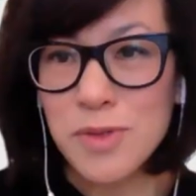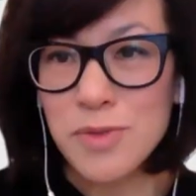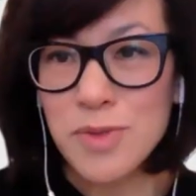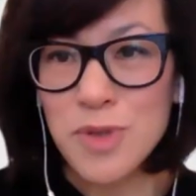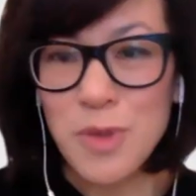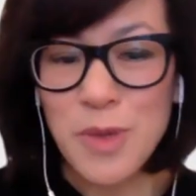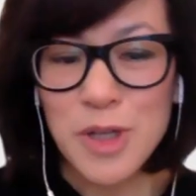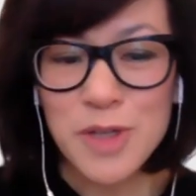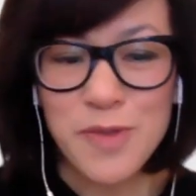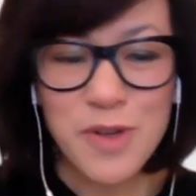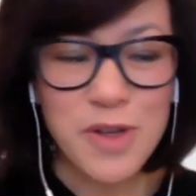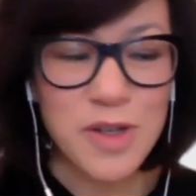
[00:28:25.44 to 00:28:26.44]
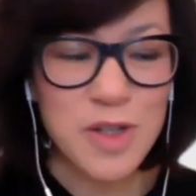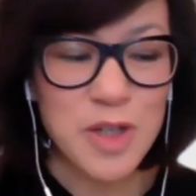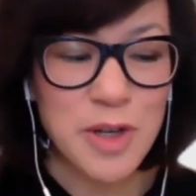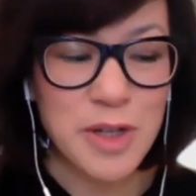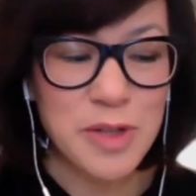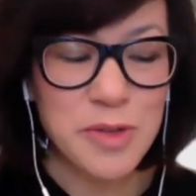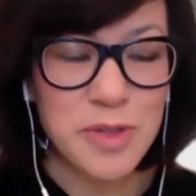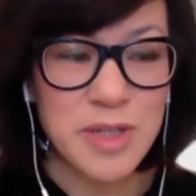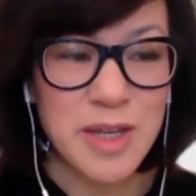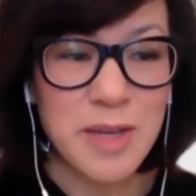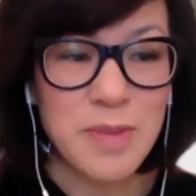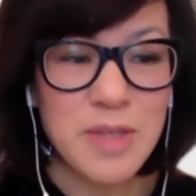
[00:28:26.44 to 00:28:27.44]
so much for sharing those
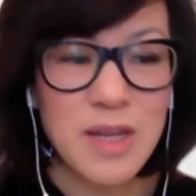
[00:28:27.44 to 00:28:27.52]
tips.